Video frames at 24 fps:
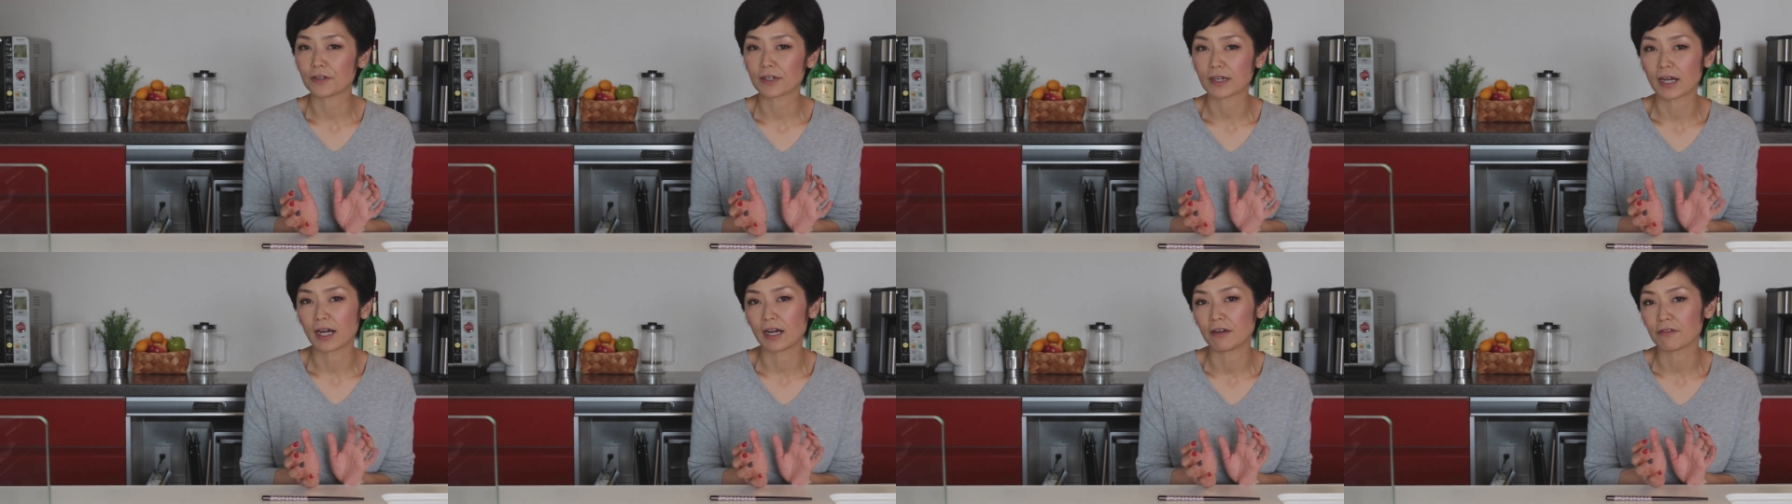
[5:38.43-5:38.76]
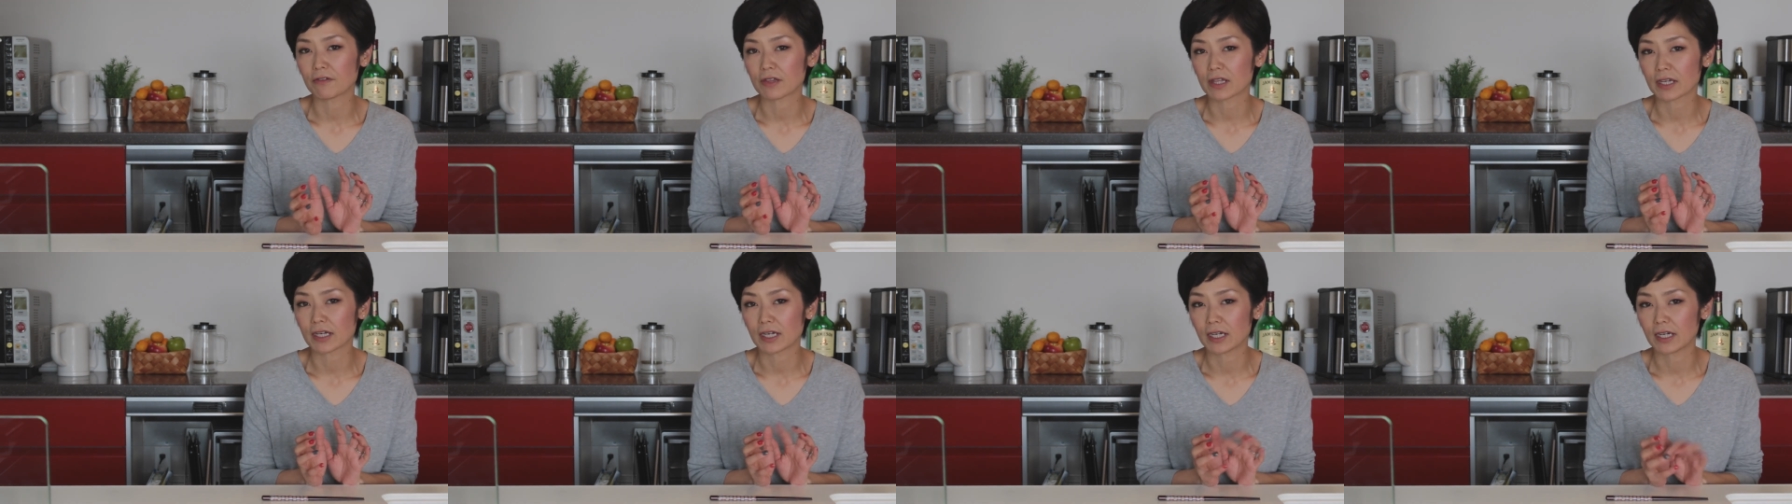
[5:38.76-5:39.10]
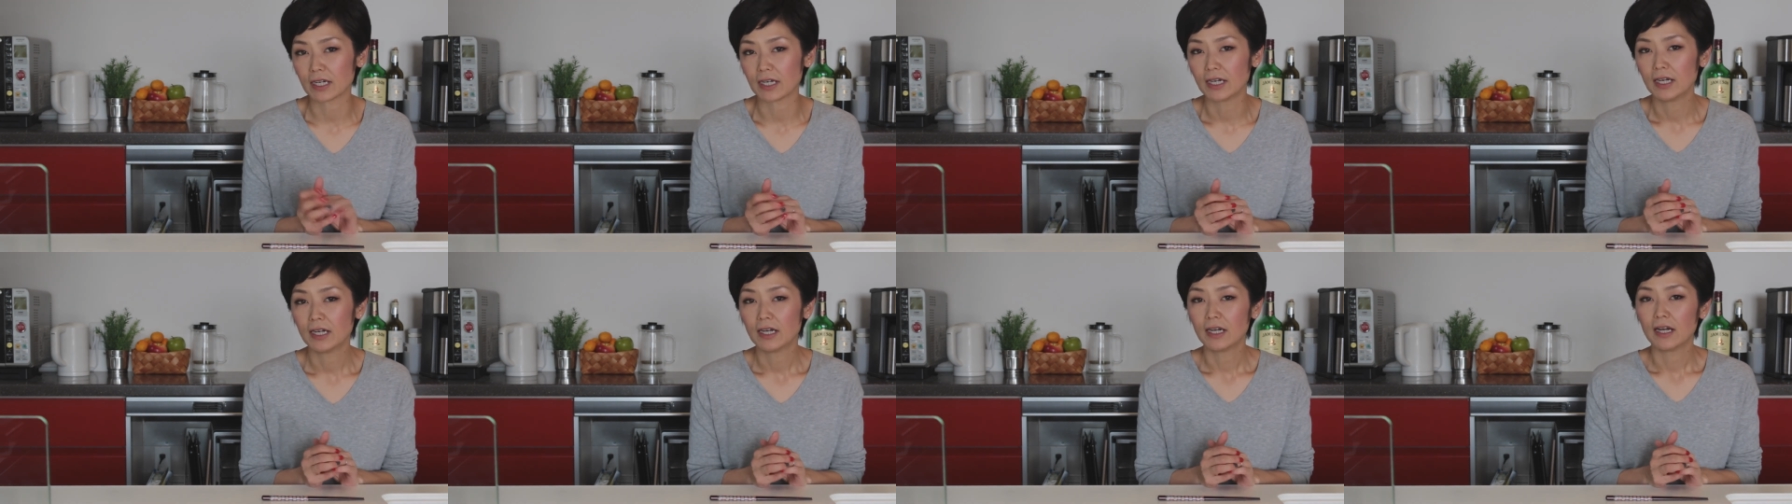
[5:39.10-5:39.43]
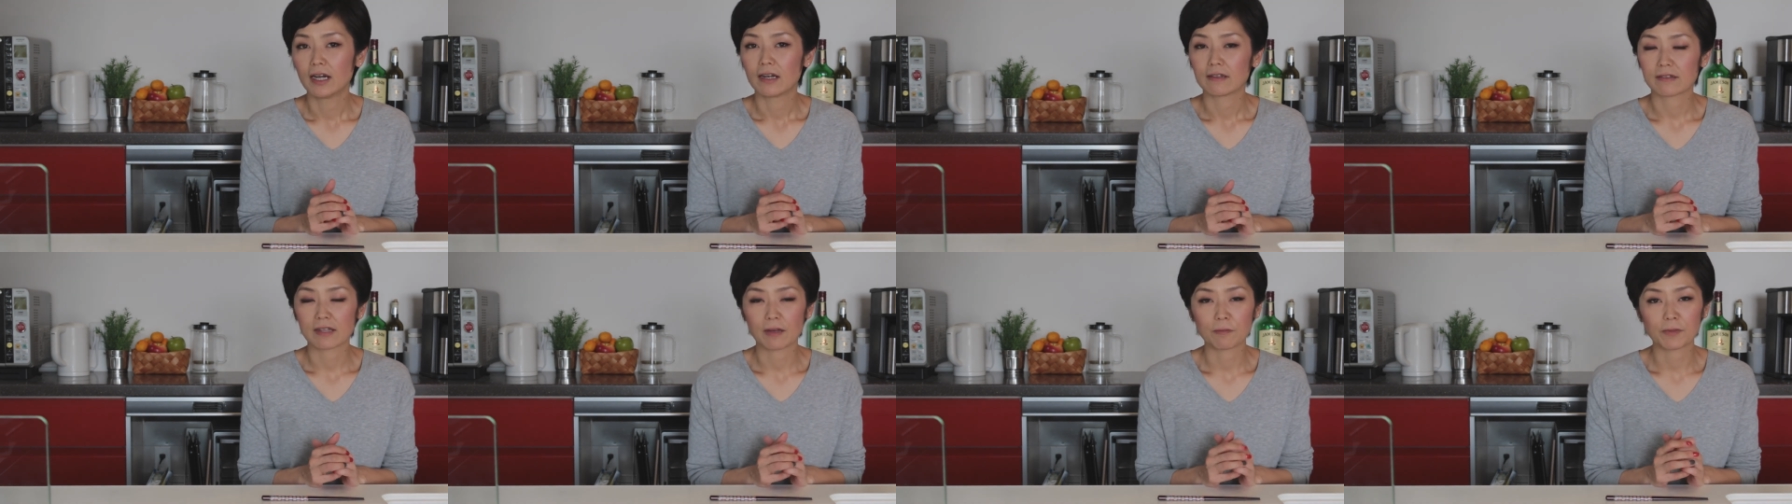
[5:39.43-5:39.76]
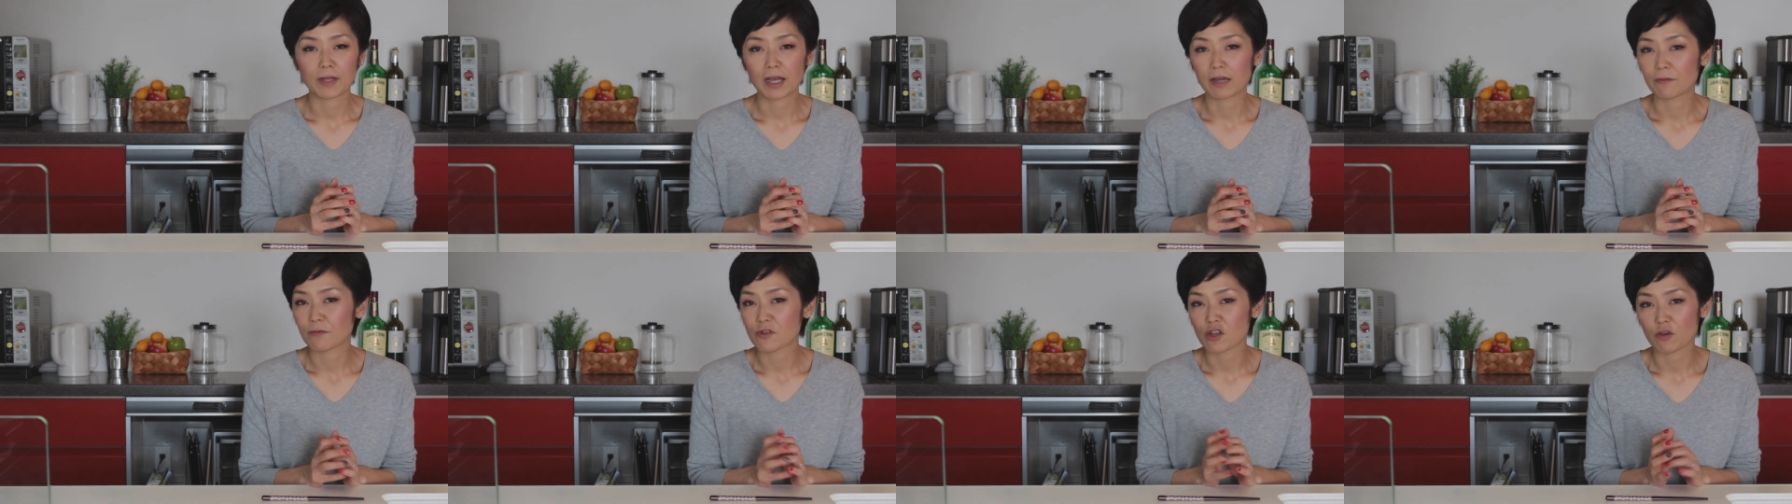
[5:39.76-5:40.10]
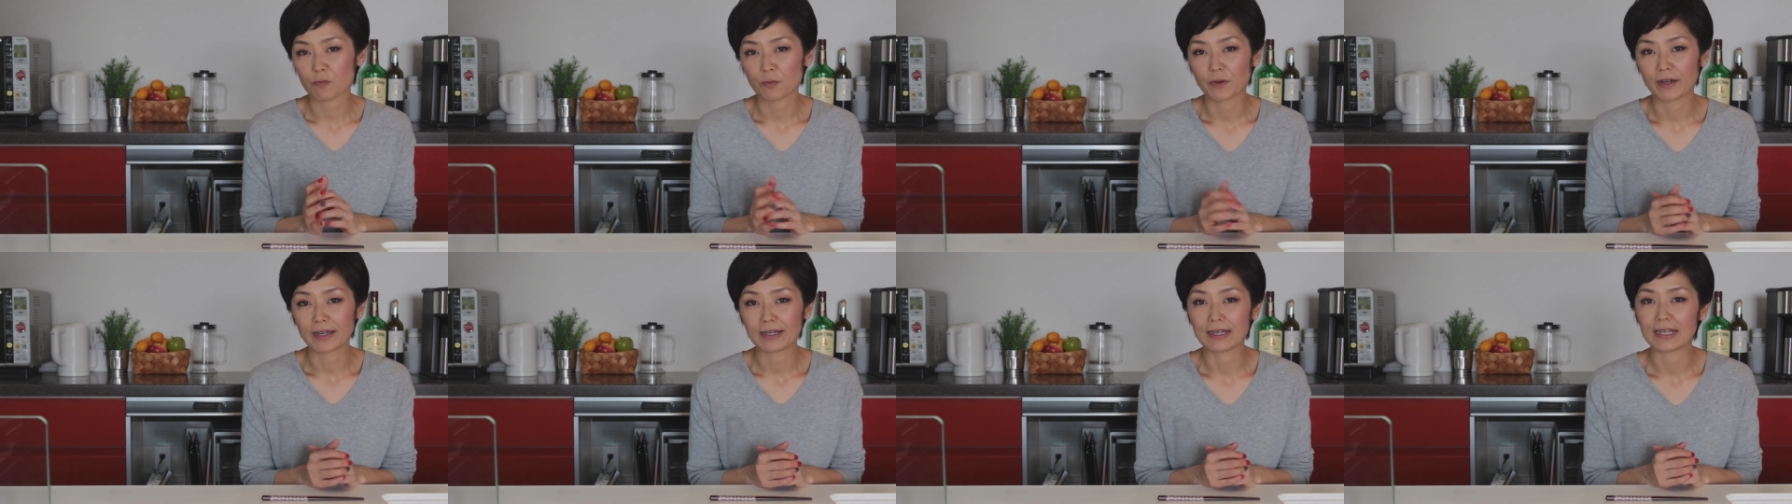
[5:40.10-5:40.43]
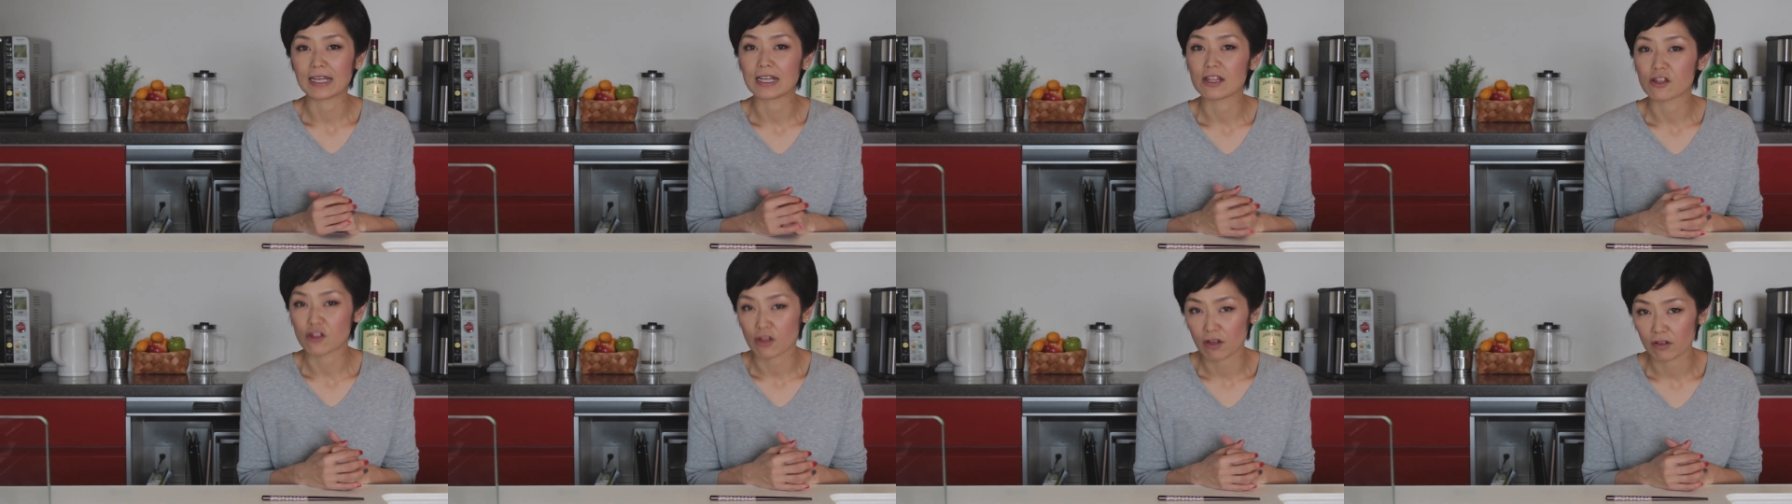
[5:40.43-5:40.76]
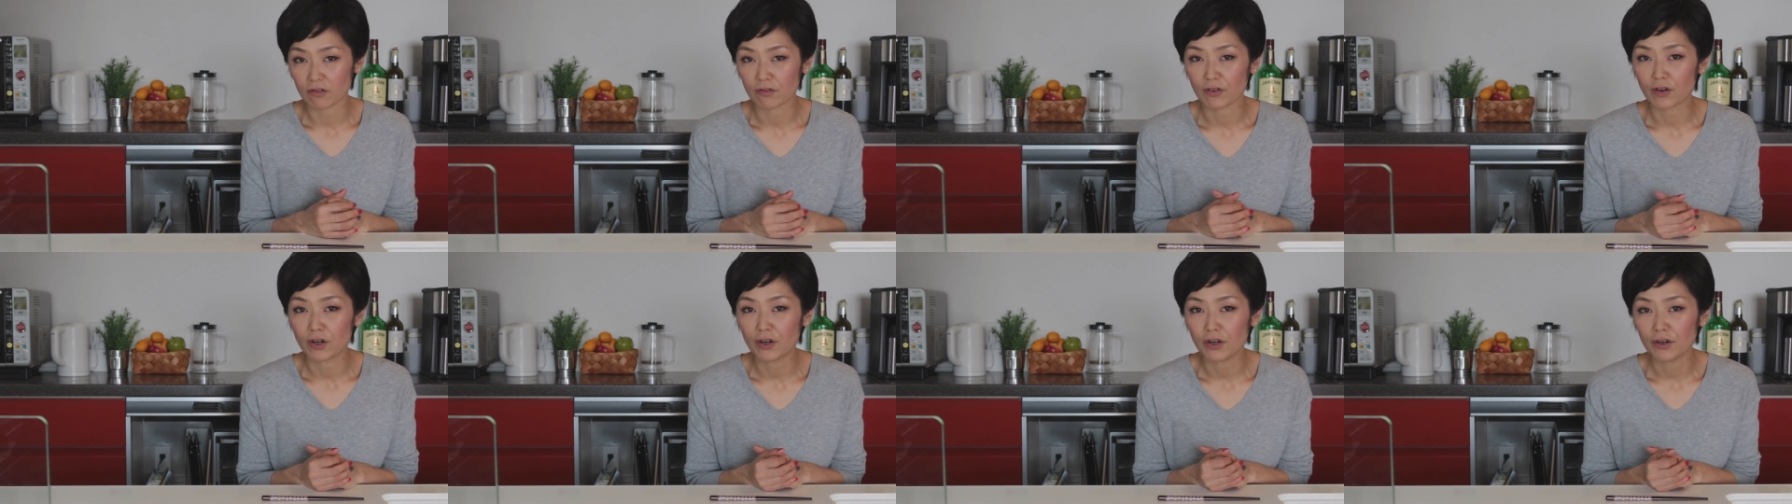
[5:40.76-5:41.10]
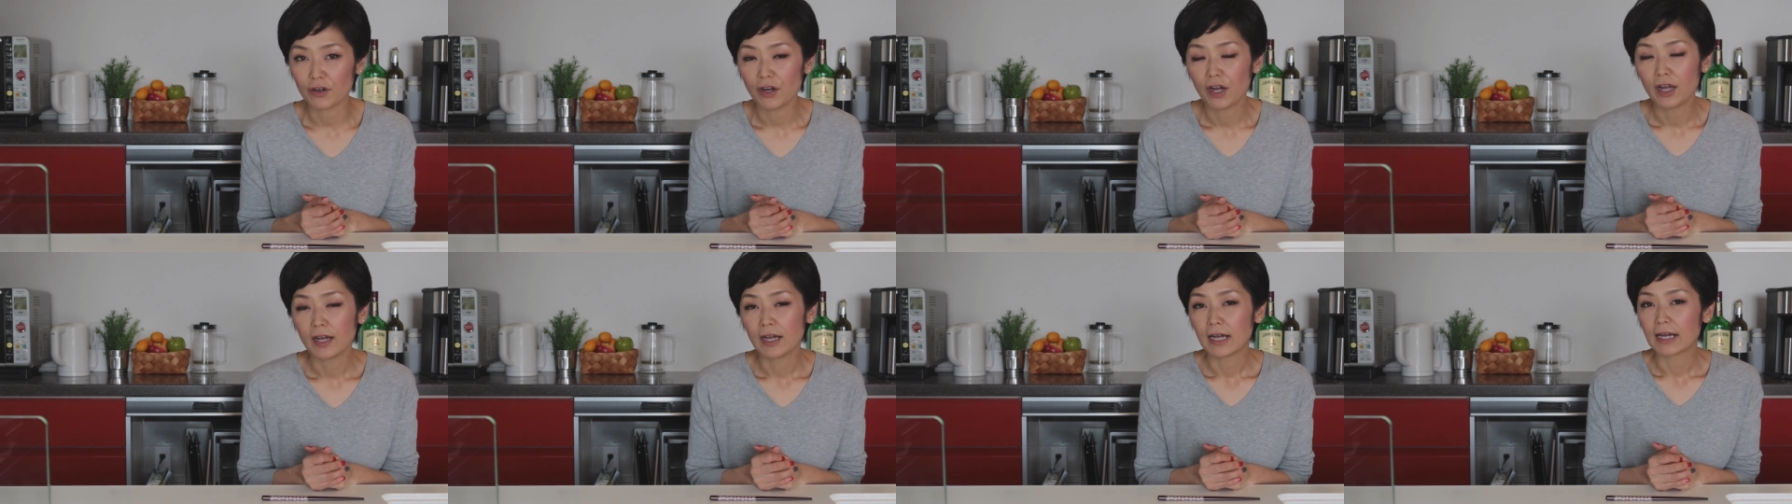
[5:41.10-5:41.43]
culture, sometimes Japan in general,